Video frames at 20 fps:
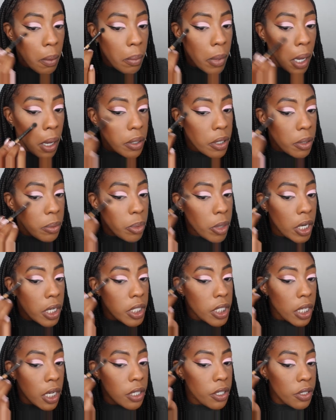powder
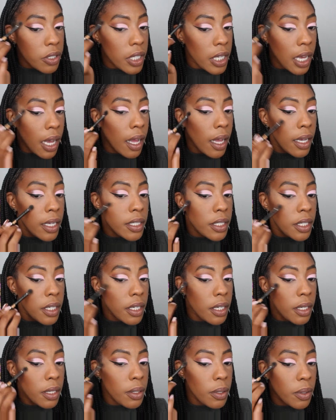brush under the eye
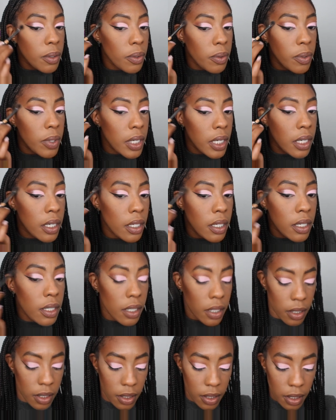too.
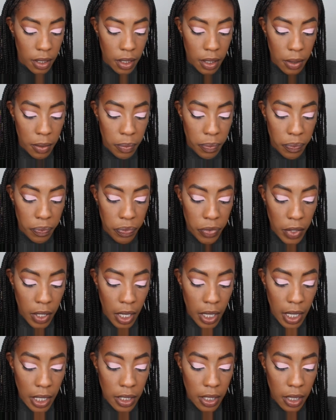
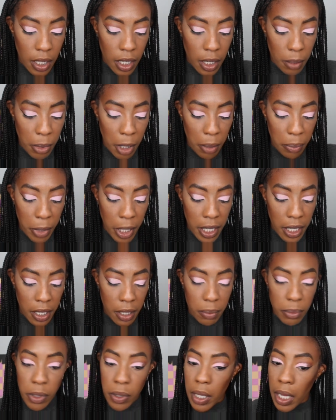And that's the thing about
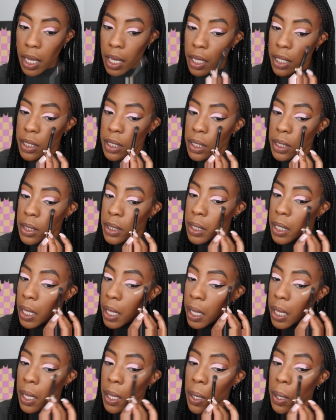makeup, you guys, is
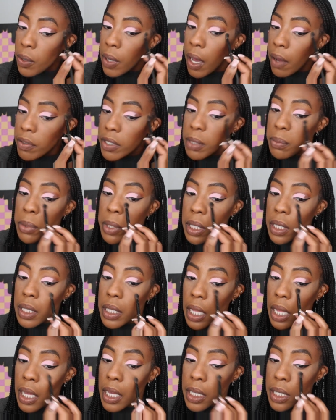that you have to be
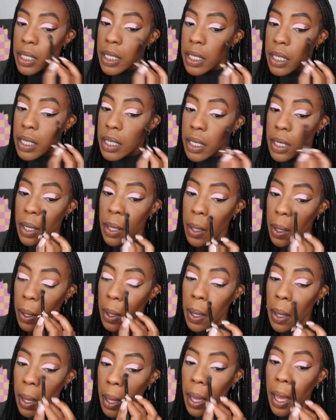like,
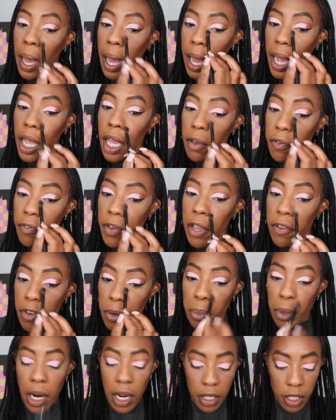I have
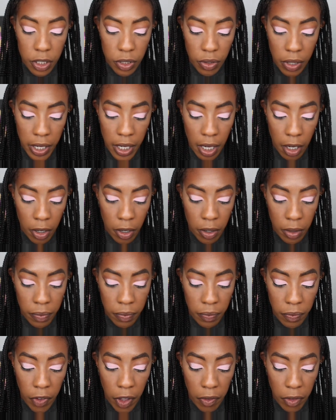favorite products, right?
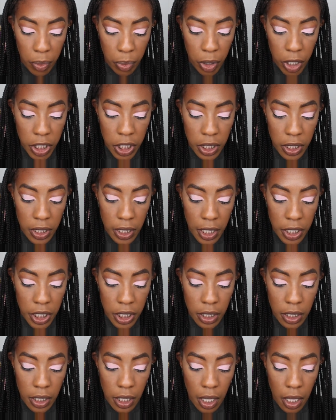Or favorite brushes, I
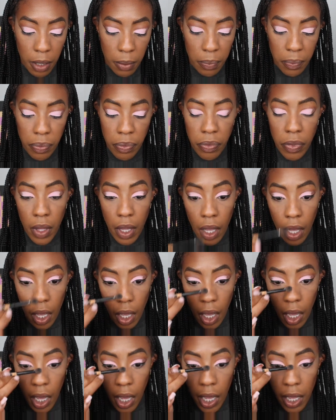should say.
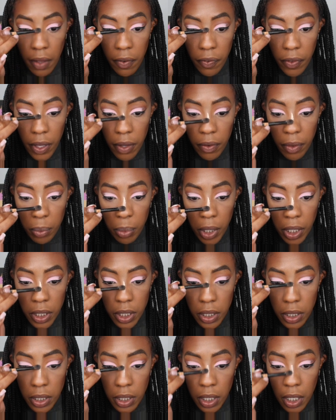I have favorite
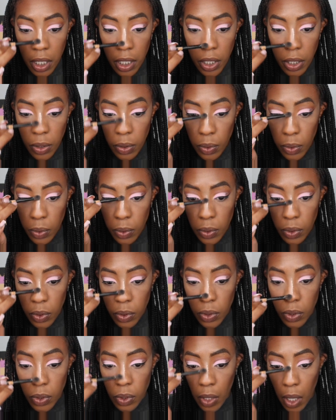brushes that I
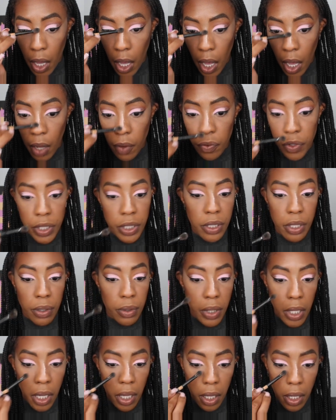use every
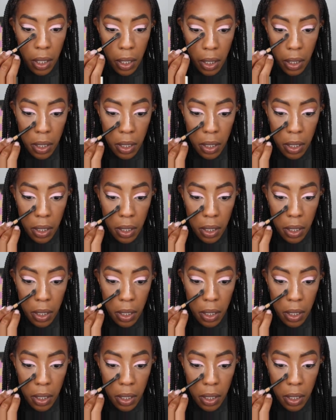single day.